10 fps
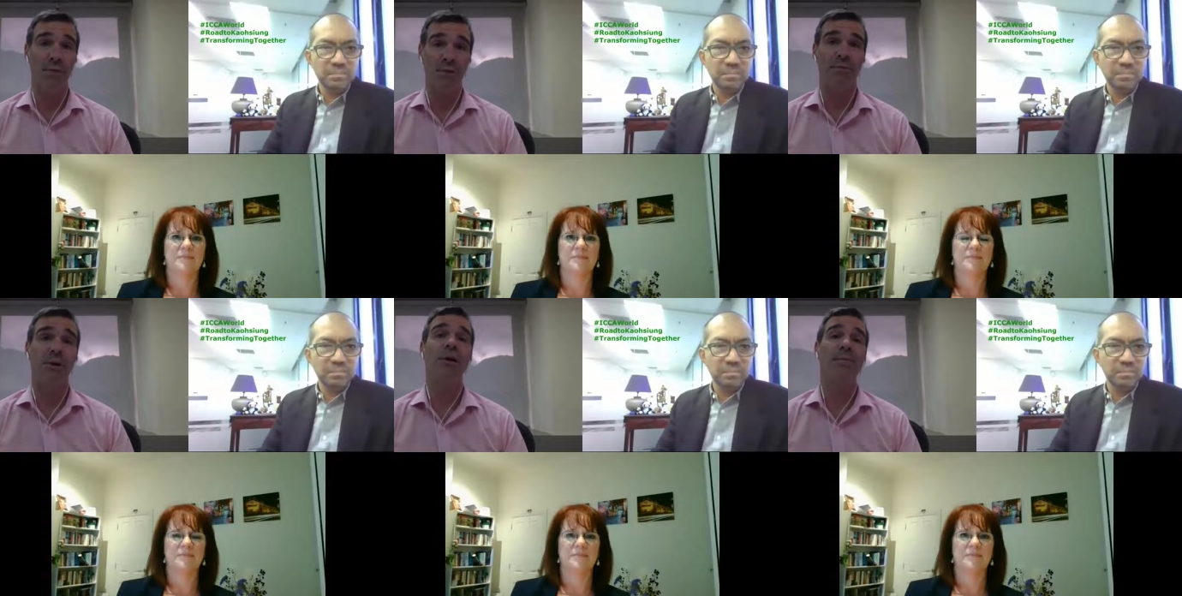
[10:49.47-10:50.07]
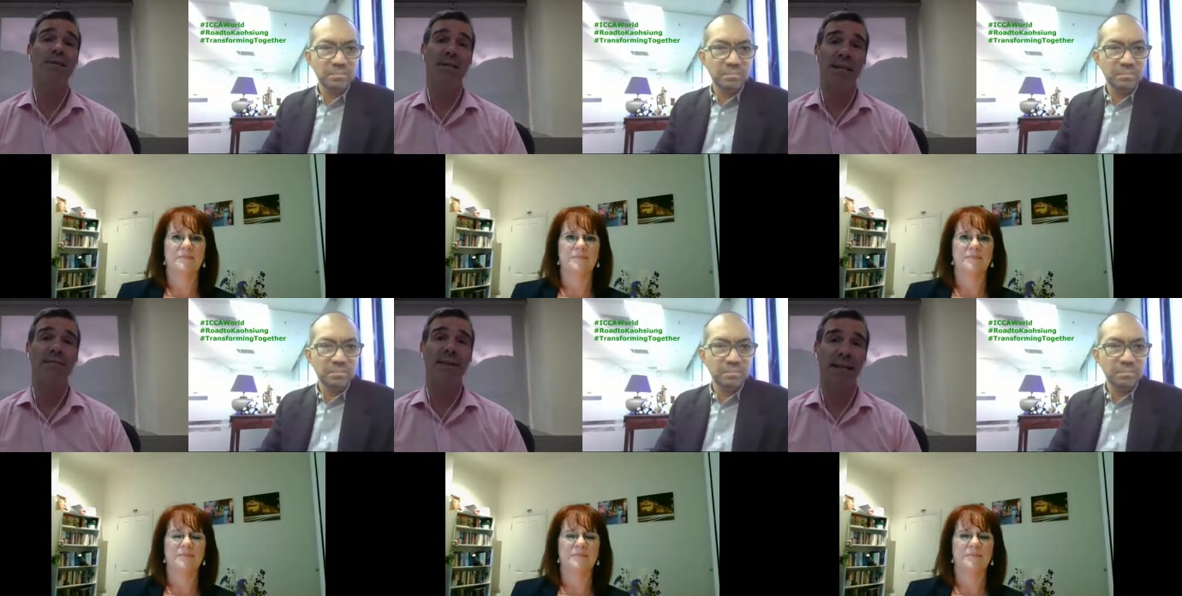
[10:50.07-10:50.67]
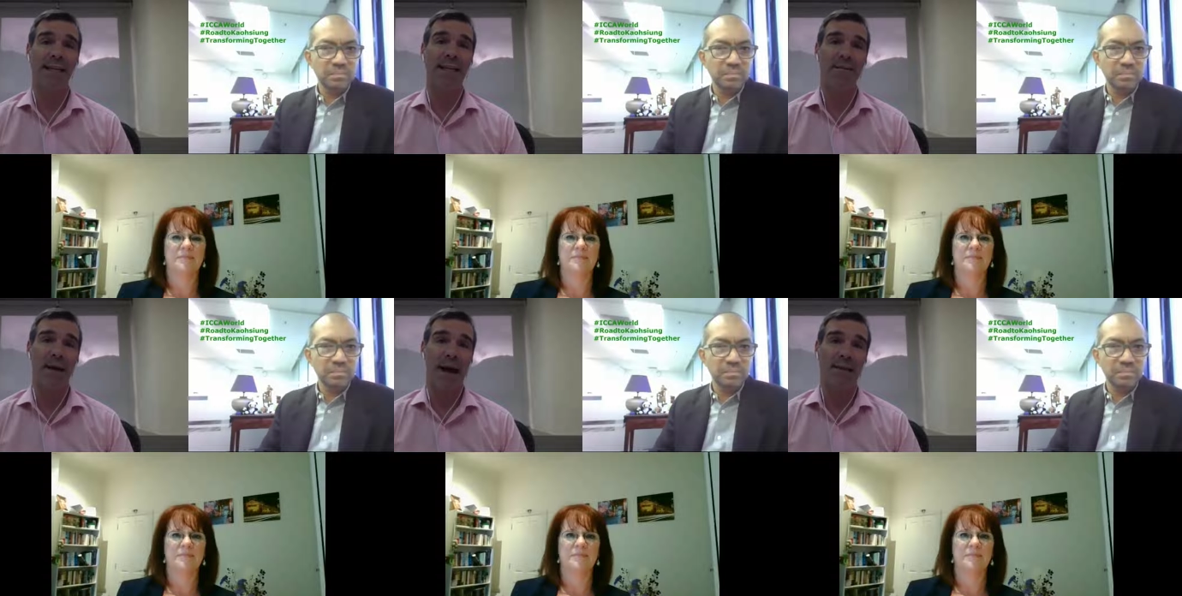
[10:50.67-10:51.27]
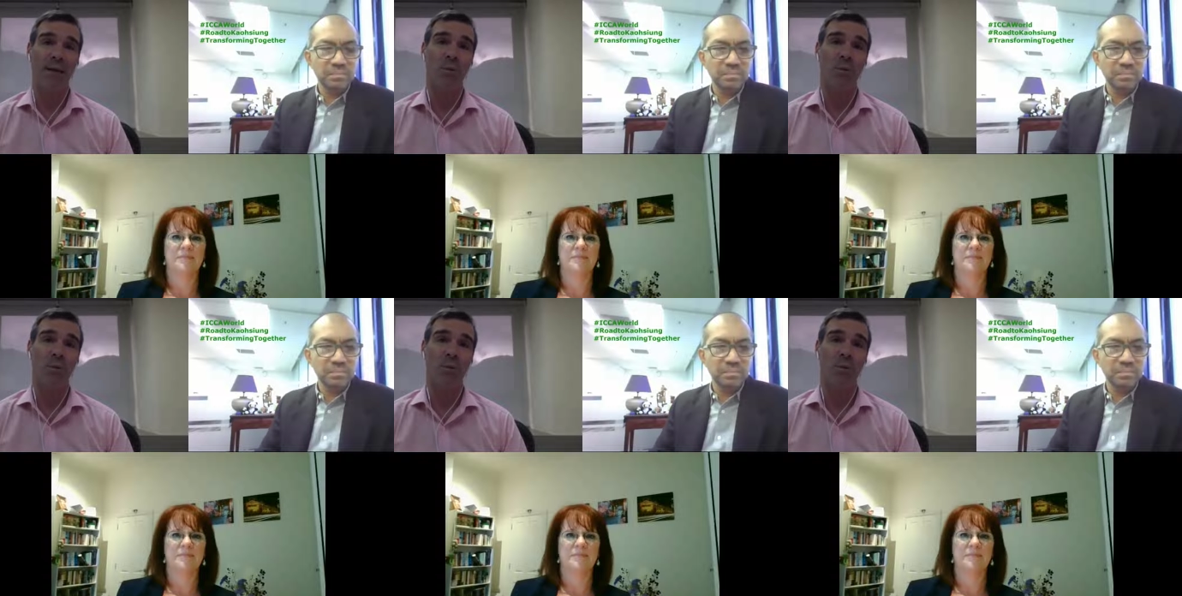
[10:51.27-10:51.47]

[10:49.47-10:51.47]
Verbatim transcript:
Speaker 1: they're, going to be significantly impacted